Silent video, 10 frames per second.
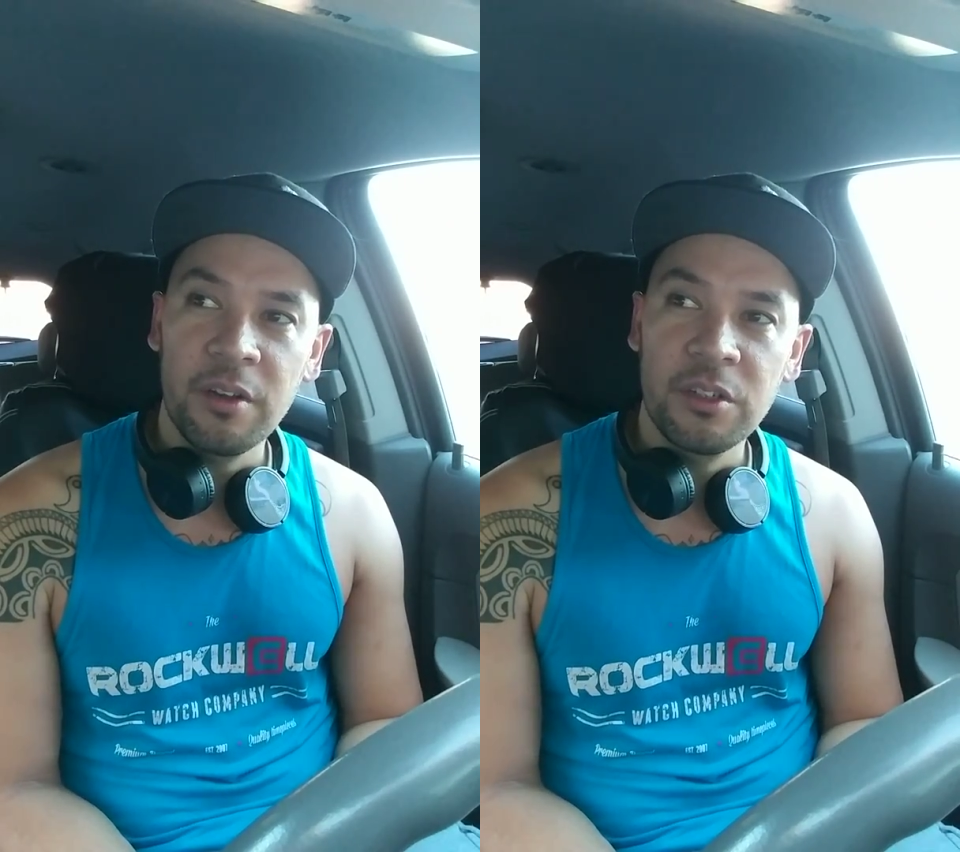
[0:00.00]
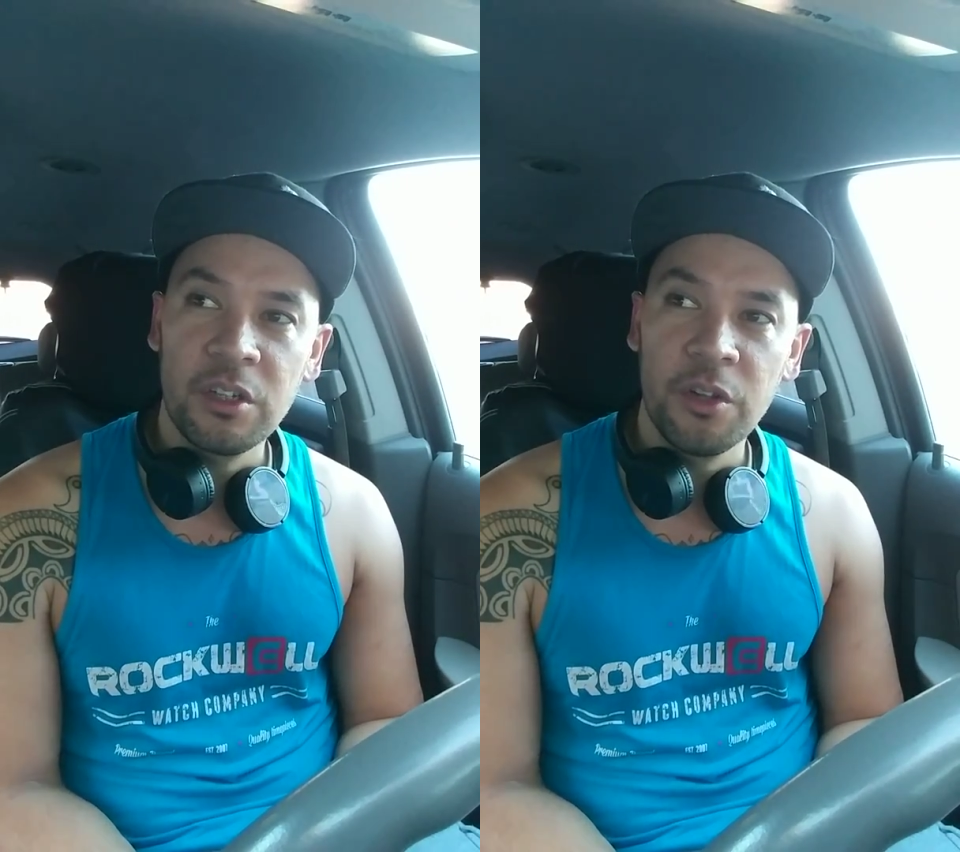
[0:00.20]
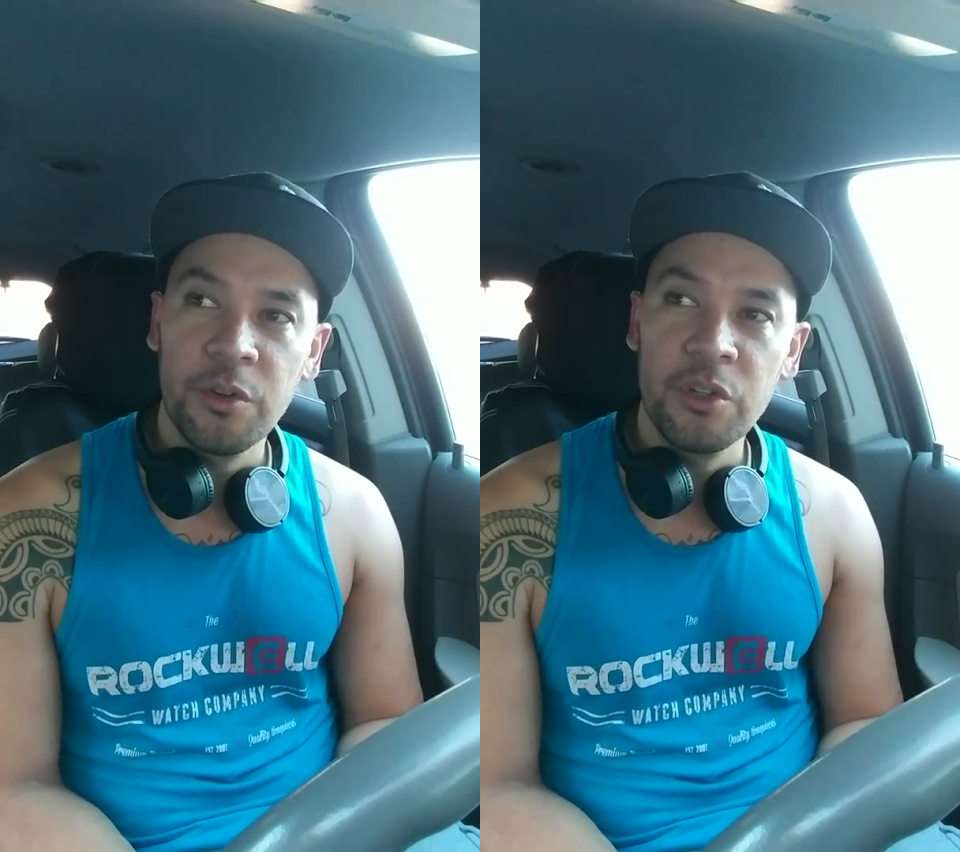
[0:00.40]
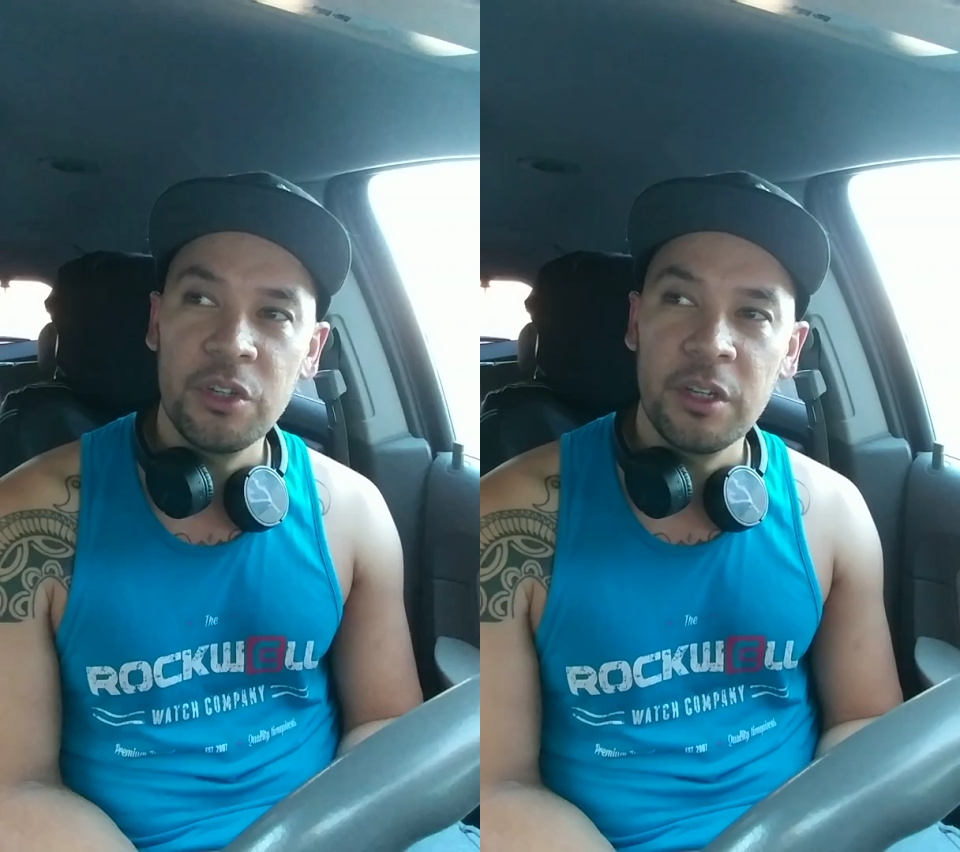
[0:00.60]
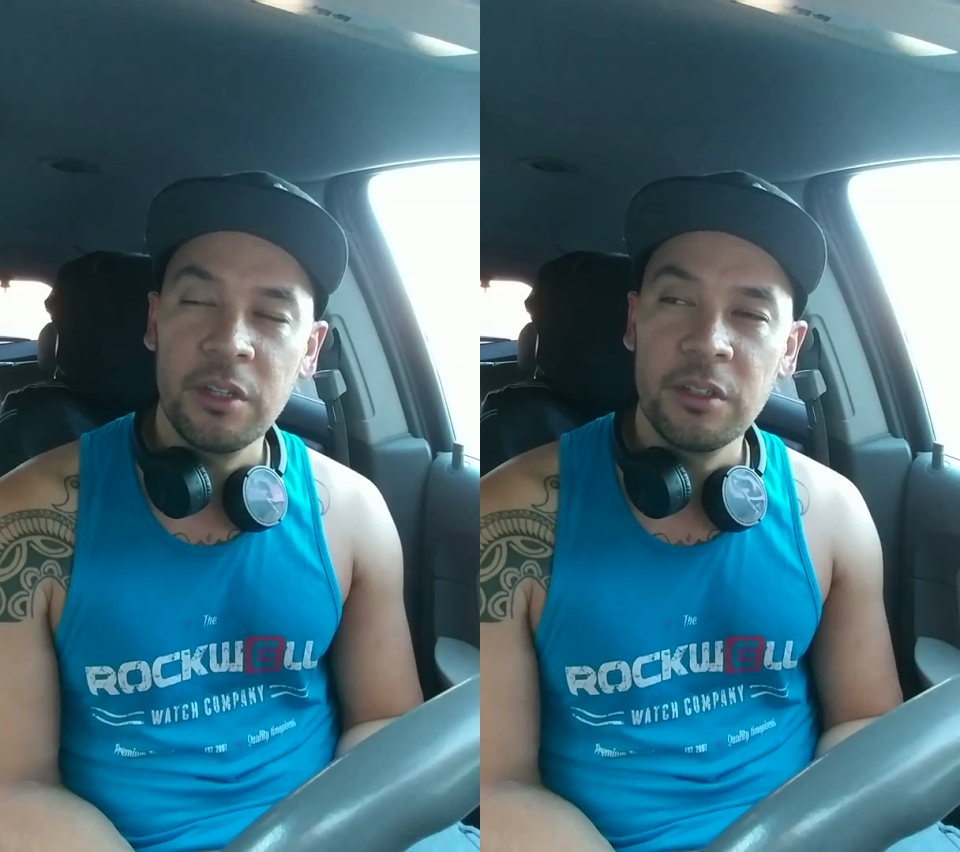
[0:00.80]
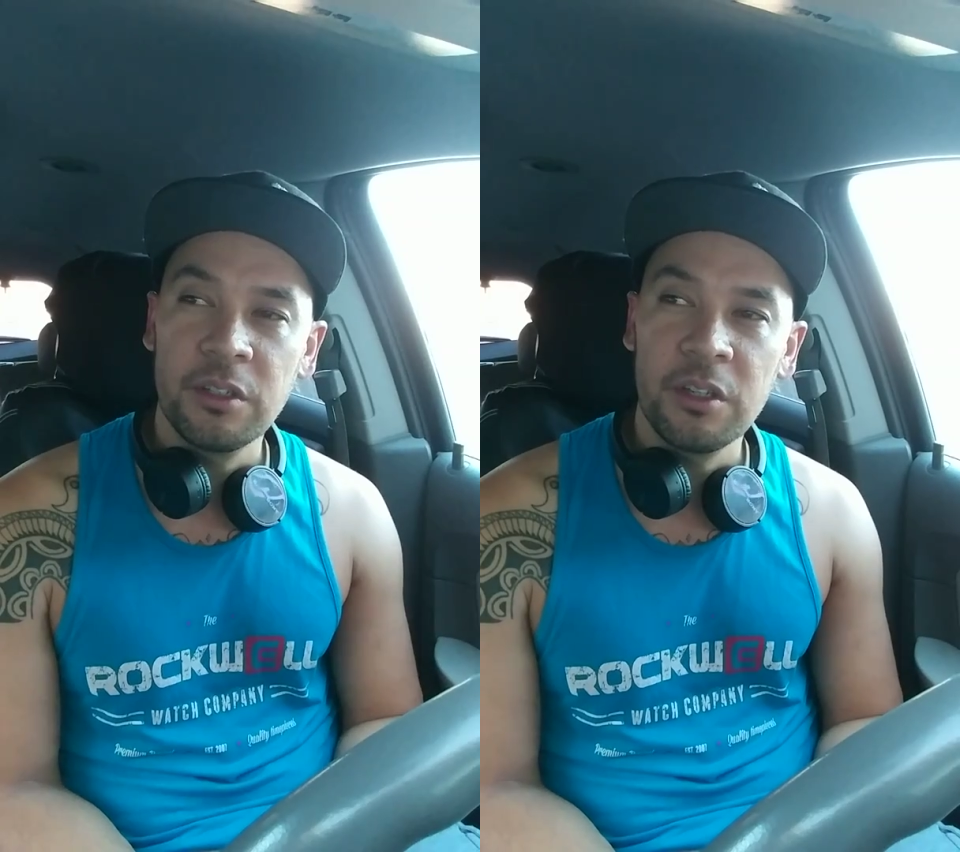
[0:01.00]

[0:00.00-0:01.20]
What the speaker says: solutions